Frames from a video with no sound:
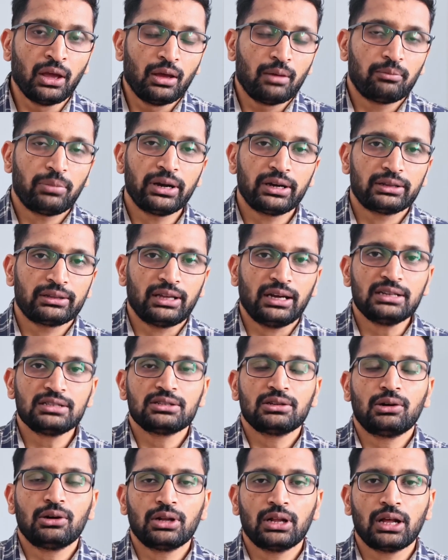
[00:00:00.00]
But
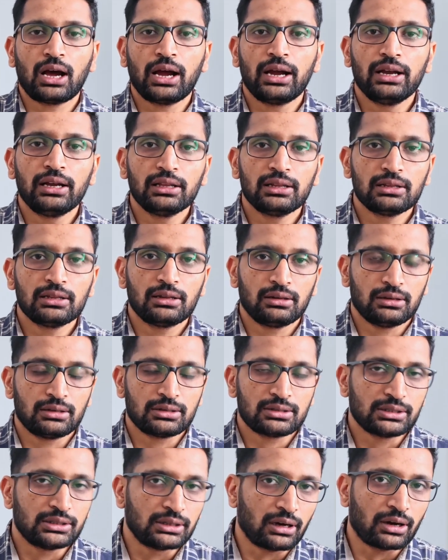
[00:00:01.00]
that's not an ideal
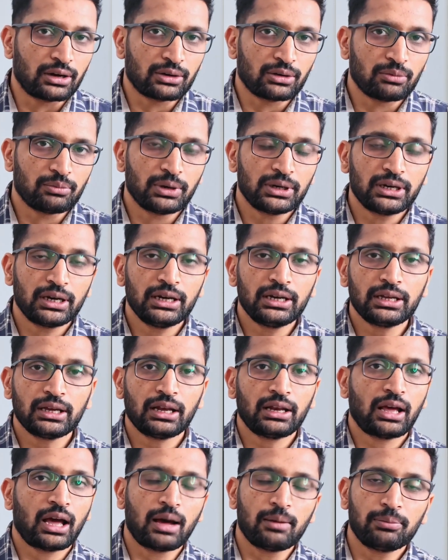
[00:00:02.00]
scenario, but it
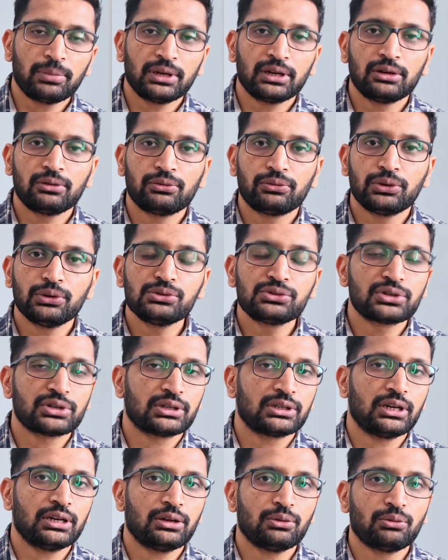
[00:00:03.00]
can happen in future
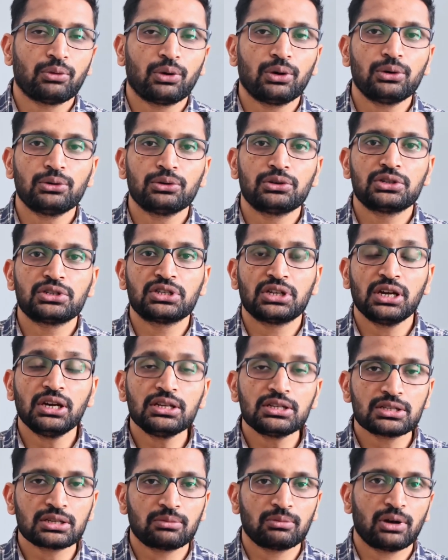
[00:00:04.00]
that you want to
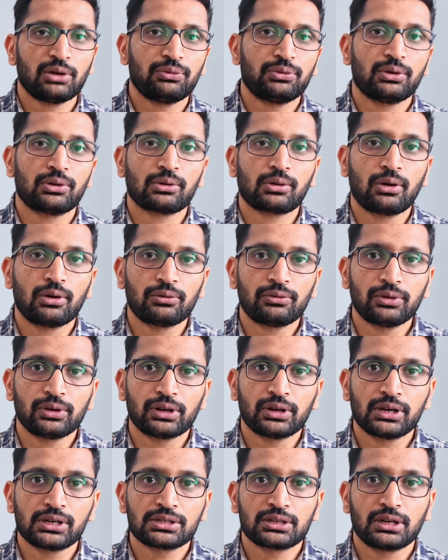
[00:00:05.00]
change some of your
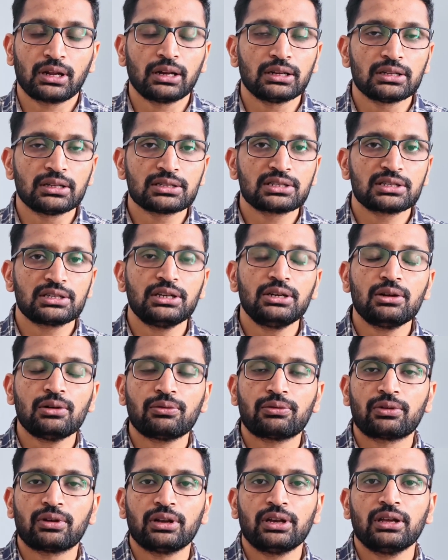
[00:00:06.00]
configuration and instead
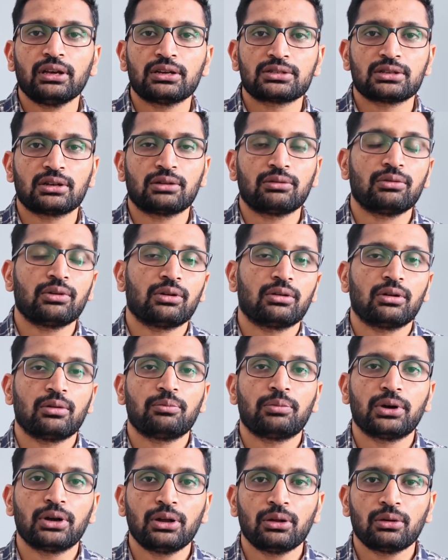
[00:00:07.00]
of running a server on a
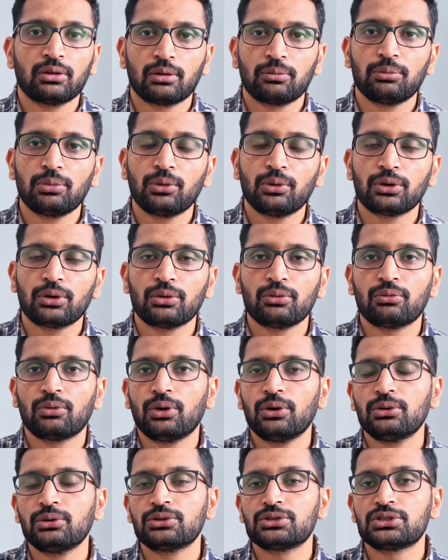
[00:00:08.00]
particular port, you
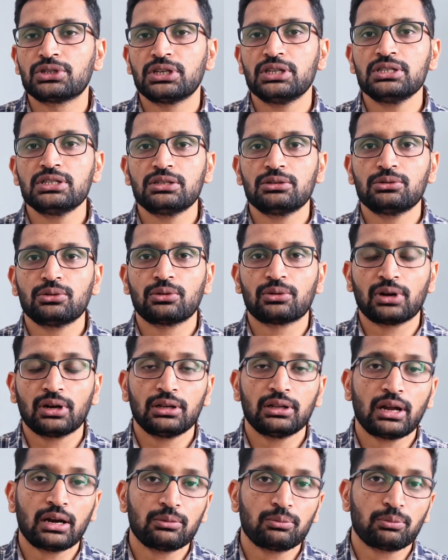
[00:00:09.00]
want to change to
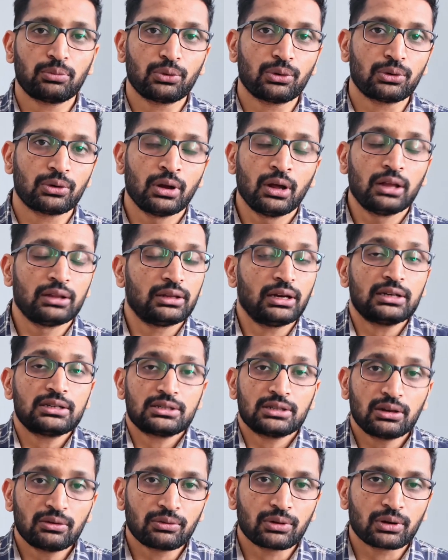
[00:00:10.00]
run that port, that
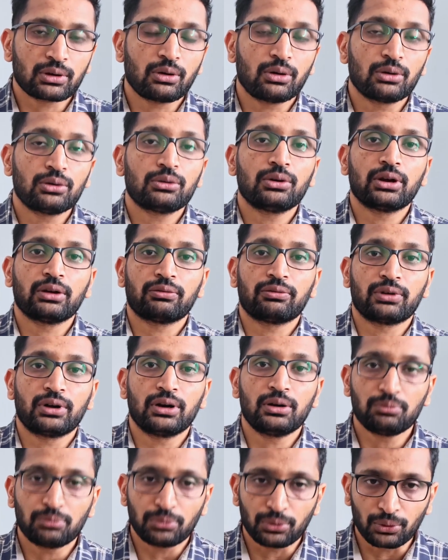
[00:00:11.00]
server onto
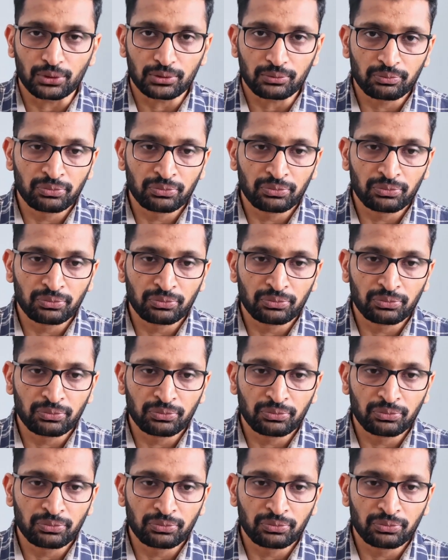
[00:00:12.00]
different port.